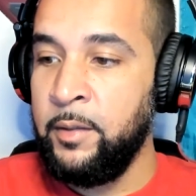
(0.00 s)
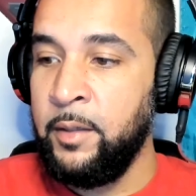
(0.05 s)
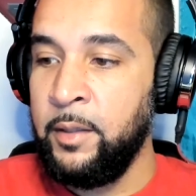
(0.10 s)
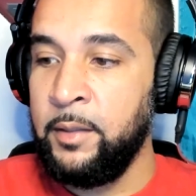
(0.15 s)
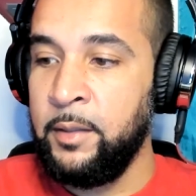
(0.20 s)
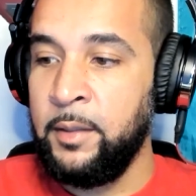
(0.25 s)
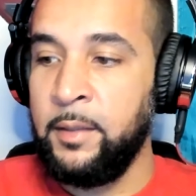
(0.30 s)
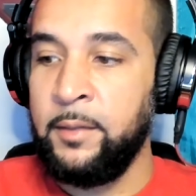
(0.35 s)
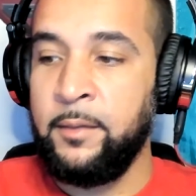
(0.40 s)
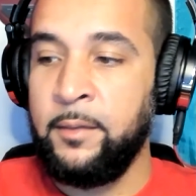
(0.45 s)

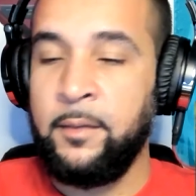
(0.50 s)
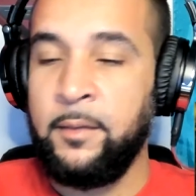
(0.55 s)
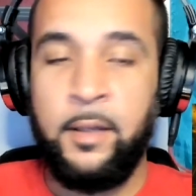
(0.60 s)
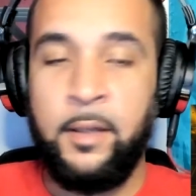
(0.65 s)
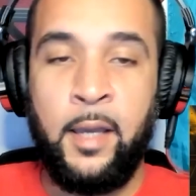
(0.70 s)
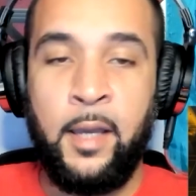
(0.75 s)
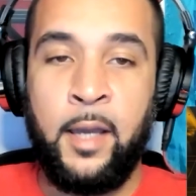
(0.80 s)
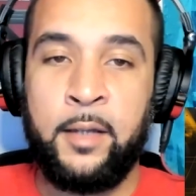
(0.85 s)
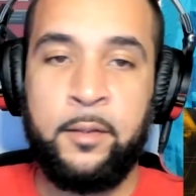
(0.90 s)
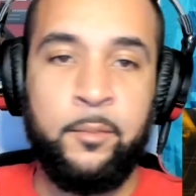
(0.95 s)
And then
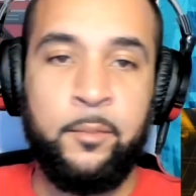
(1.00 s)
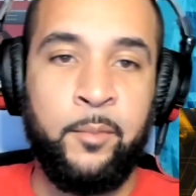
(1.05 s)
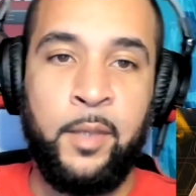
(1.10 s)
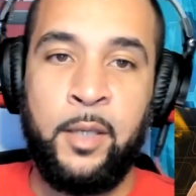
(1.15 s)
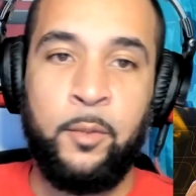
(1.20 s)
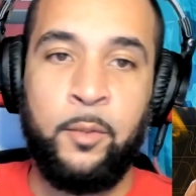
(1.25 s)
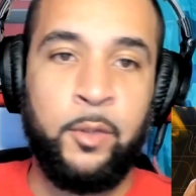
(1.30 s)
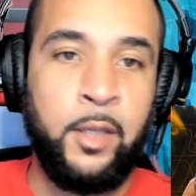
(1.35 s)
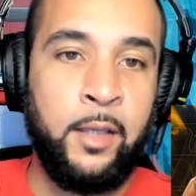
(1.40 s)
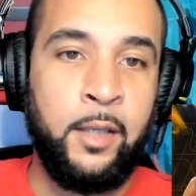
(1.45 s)
Siakam,
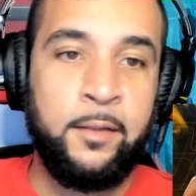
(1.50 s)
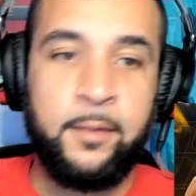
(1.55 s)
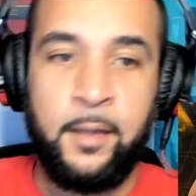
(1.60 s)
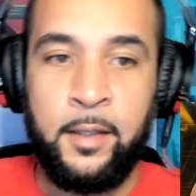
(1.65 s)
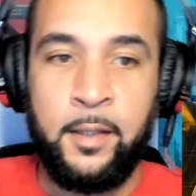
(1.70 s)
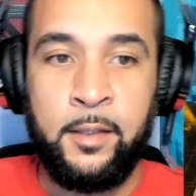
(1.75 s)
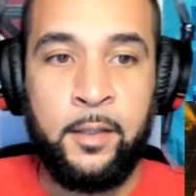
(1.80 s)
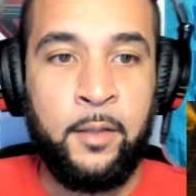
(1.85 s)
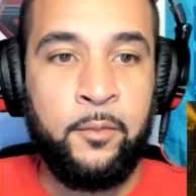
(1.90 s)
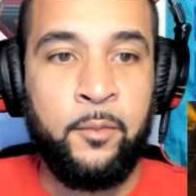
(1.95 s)
man, we can't
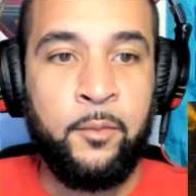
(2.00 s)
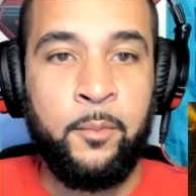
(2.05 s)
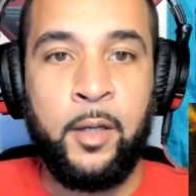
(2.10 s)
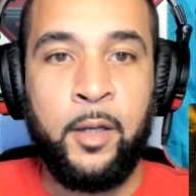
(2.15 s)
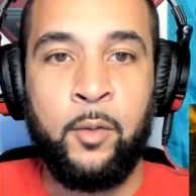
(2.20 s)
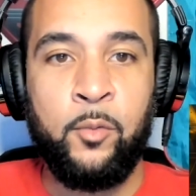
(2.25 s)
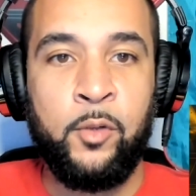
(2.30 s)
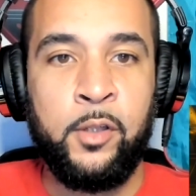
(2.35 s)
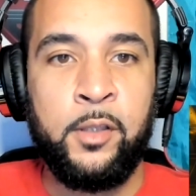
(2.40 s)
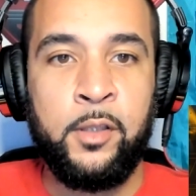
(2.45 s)
say enough
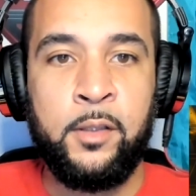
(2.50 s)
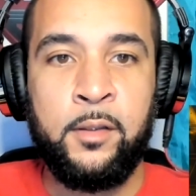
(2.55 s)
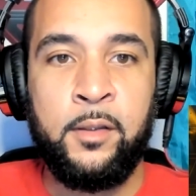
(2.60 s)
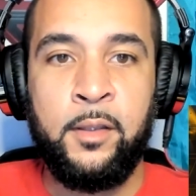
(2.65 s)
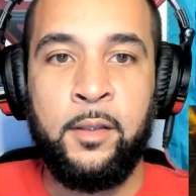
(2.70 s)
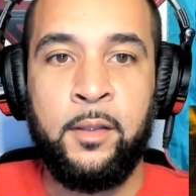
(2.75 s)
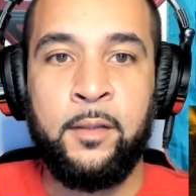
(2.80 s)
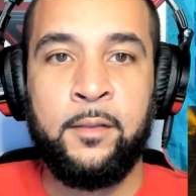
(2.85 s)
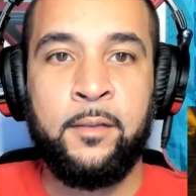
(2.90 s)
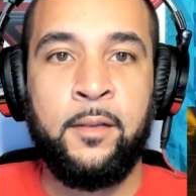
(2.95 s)
about what
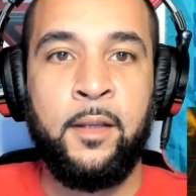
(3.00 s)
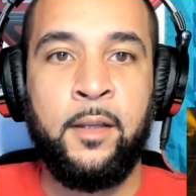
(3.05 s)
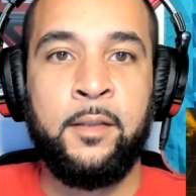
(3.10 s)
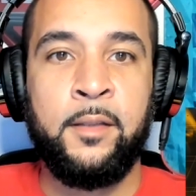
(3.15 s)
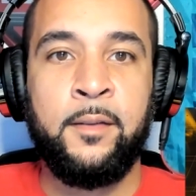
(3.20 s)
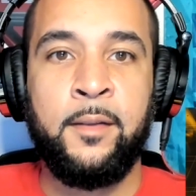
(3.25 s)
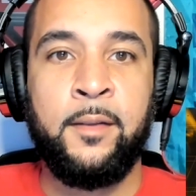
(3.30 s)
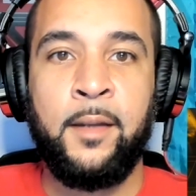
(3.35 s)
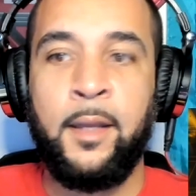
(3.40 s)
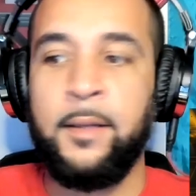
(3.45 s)
he has
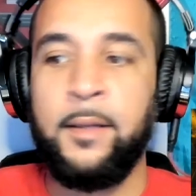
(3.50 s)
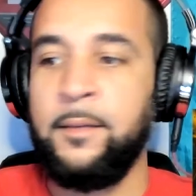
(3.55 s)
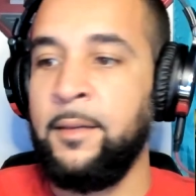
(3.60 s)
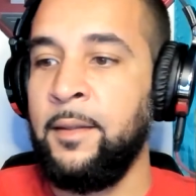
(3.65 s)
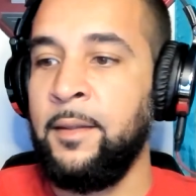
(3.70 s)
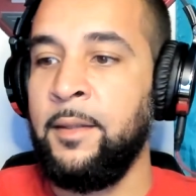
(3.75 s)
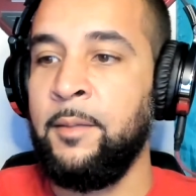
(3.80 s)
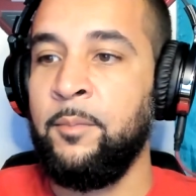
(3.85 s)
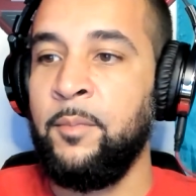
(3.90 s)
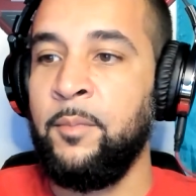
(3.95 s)
done to that
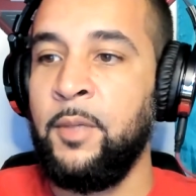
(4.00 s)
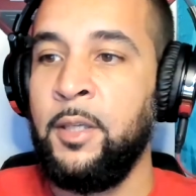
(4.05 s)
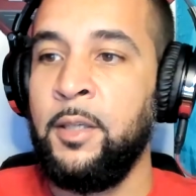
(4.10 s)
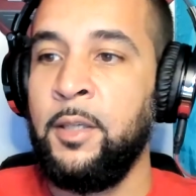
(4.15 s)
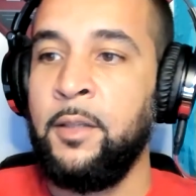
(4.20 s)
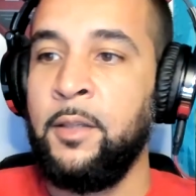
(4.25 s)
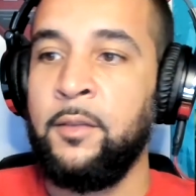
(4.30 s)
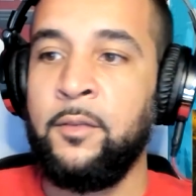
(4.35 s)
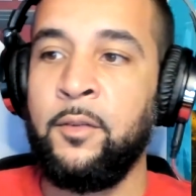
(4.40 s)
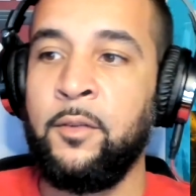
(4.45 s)
team.
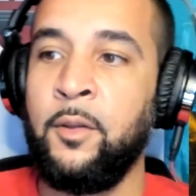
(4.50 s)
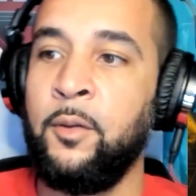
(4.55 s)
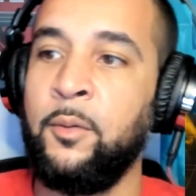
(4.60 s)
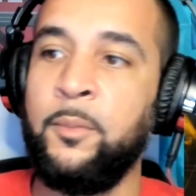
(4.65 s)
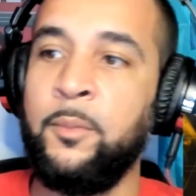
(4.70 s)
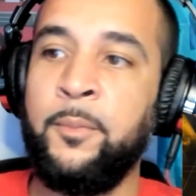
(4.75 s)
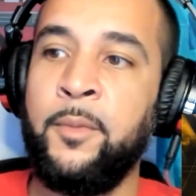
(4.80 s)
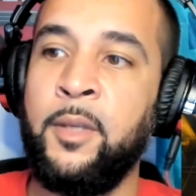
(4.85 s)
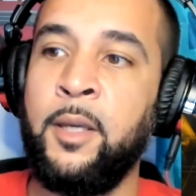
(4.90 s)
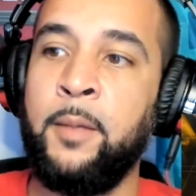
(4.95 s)

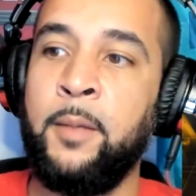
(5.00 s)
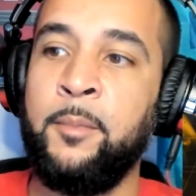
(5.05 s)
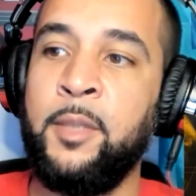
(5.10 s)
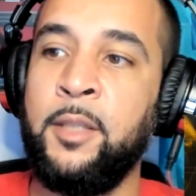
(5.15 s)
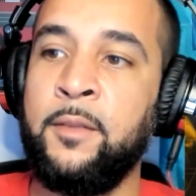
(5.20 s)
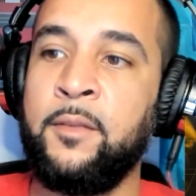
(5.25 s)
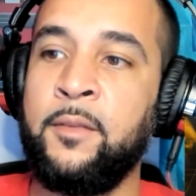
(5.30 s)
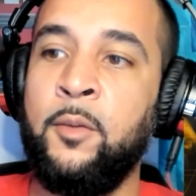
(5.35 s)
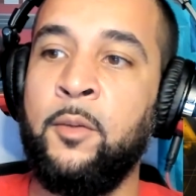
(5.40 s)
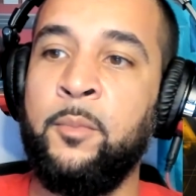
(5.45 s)
So I
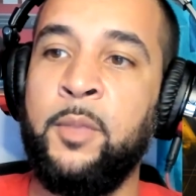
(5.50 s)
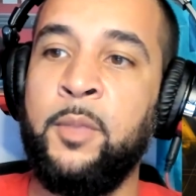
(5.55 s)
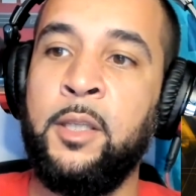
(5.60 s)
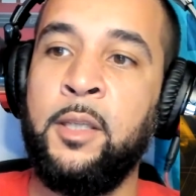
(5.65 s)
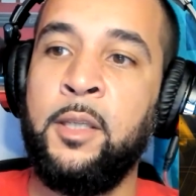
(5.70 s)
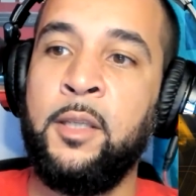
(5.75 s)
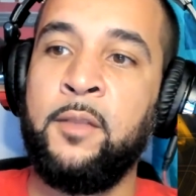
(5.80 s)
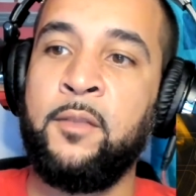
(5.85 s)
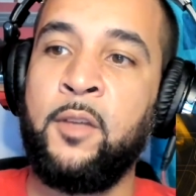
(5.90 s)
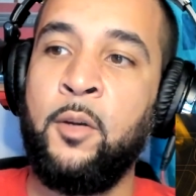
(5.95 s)
mean,
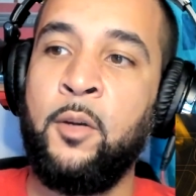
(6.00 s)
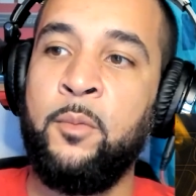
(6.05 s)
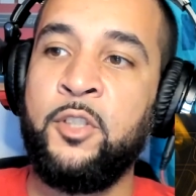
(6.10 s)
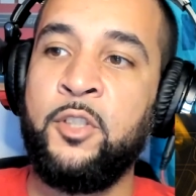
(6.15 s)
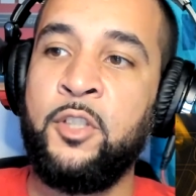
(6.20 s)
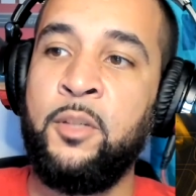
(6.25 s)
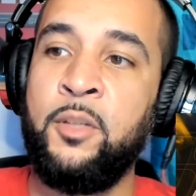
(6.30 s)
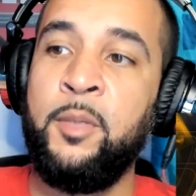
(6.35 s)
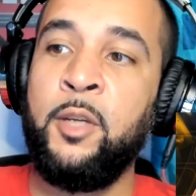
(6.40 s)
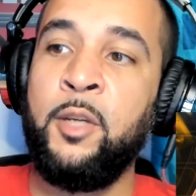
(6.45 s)
it
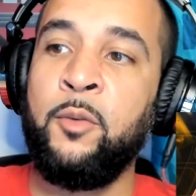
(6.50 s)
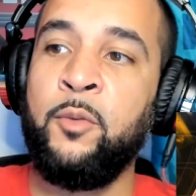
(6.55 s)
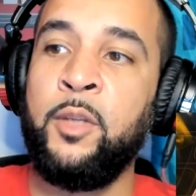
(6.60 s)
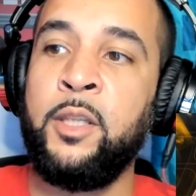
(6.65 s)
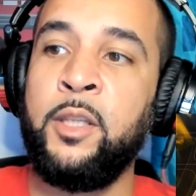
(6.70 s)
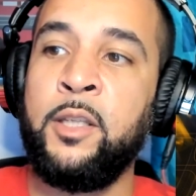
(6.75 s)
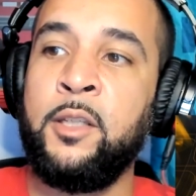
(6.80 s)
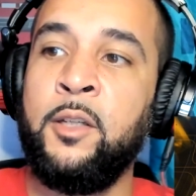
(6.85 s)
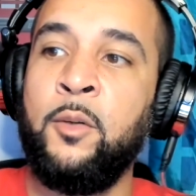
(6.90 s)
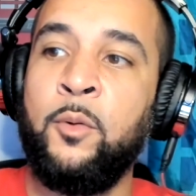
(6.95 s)
should be a
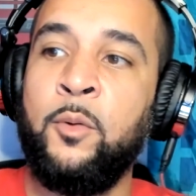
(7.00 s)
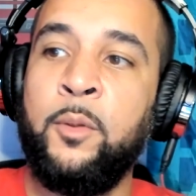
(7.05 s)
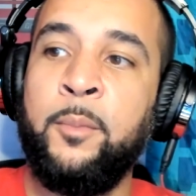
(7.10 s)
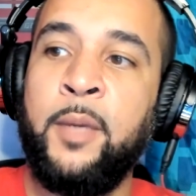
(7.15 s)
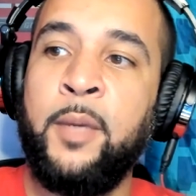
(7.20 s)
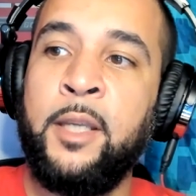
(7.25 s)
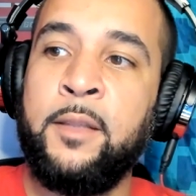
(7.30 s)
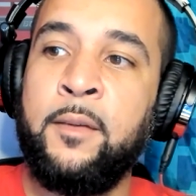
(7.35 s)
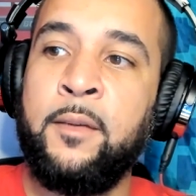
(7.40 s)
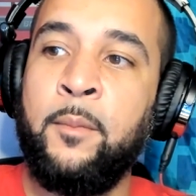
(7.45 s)
really good one,
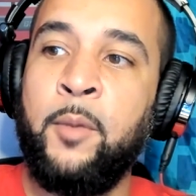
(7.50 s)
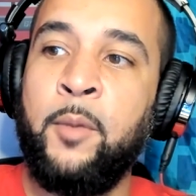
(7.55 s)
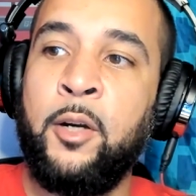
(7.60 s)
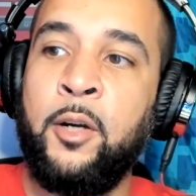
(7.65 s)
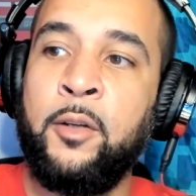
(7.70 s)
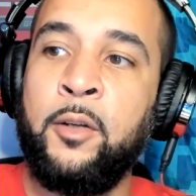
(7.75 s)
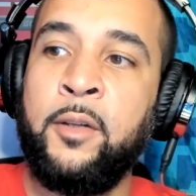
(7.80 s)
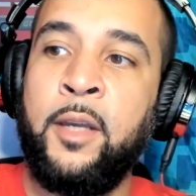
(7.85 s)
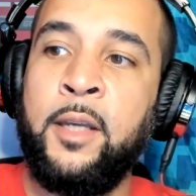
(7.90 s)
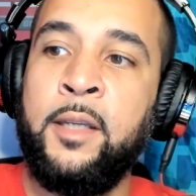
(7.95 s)
man.
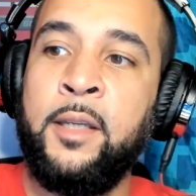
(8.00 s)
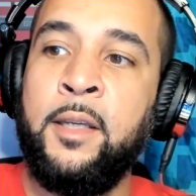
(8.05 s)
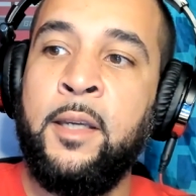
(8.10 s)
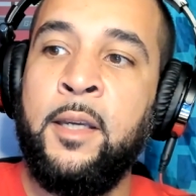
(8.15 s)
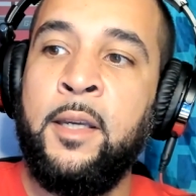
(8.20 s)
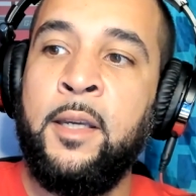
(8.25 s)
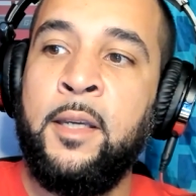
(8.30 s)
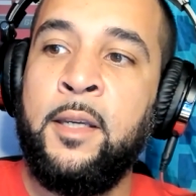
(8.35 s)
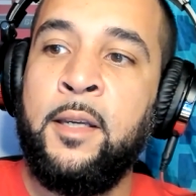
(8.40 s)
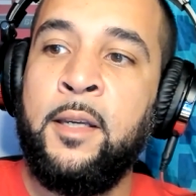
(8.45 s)
Tomorrow night.
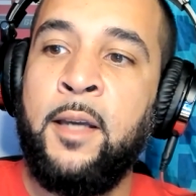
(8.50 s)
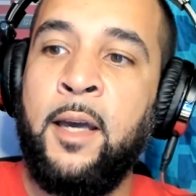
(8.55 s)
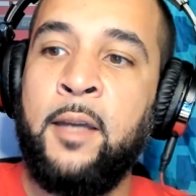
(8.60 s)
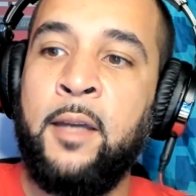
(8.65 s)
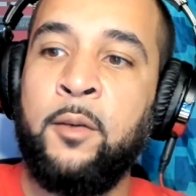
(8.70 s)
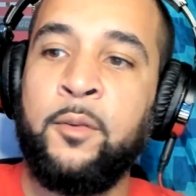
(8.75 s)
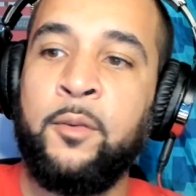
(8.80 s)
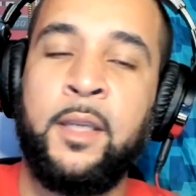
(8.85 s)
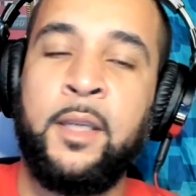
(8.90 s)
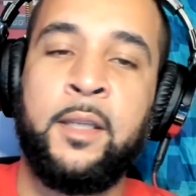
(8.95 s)
I
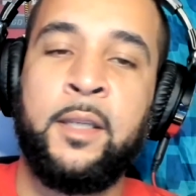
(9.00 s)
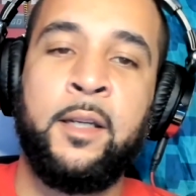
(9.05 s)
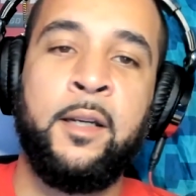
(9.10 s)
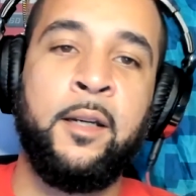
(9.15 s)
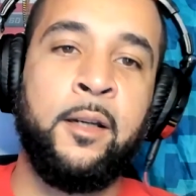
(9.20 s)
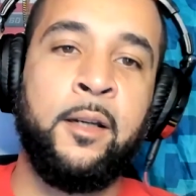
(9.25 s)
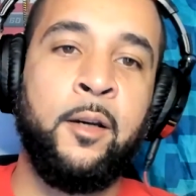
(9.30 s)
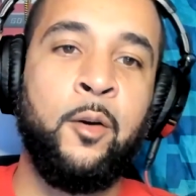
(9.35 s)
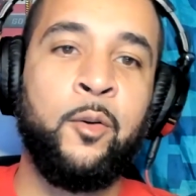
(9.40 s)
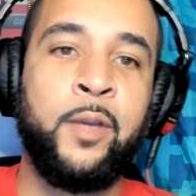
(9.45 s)
don't think
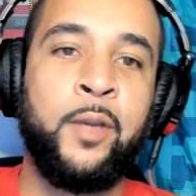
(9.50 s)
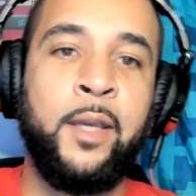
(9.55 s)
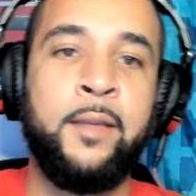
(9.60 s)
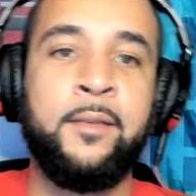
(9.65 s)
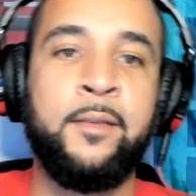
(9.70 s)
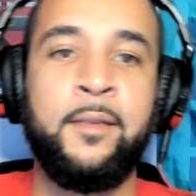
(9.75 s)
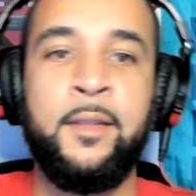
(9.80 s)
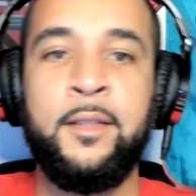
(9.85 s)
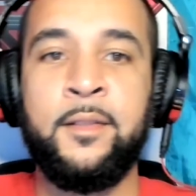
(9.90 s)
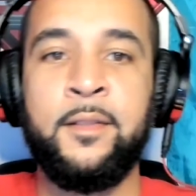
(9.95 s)

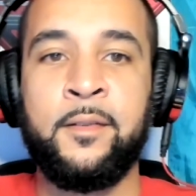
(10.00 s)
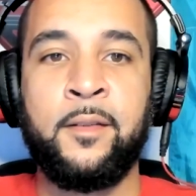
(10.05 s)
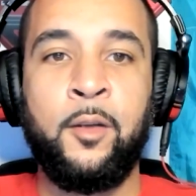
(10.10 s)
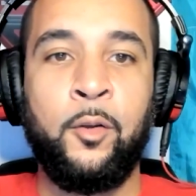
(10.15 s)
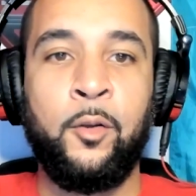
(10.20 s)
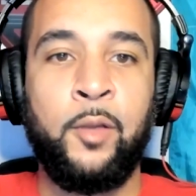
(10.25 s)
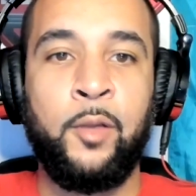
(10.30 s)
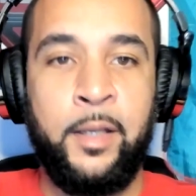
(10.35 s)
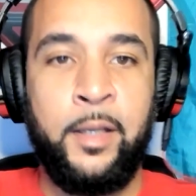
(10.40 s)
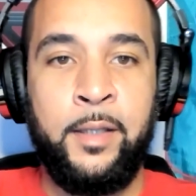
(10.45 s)
OKC just
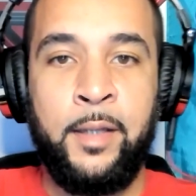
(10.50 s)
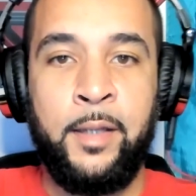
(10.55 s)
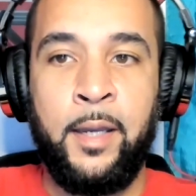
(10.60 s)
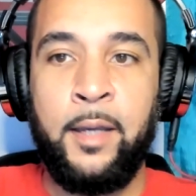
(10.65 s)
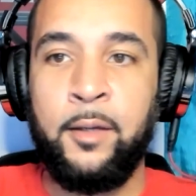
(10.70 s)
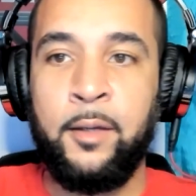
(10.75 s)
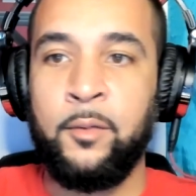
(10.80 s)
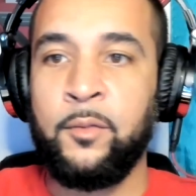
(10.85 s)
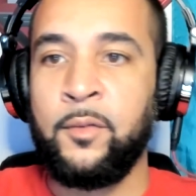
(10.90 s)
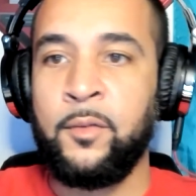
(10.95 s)
gonna lay
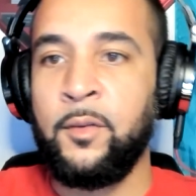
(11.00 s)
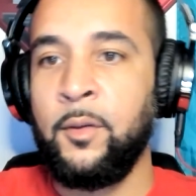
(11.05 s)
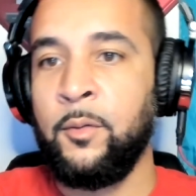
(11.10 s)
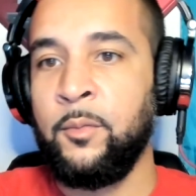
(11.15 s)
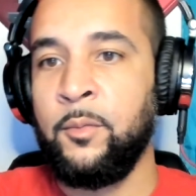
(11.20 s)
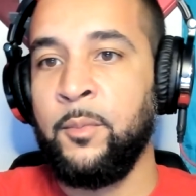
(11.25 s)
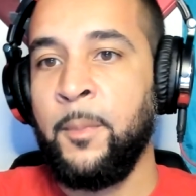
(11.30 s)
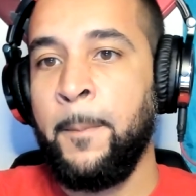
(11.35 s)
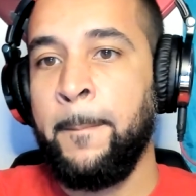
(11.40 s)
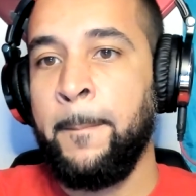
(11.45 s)
down.
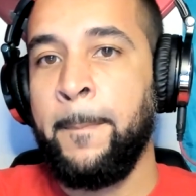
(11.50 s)
So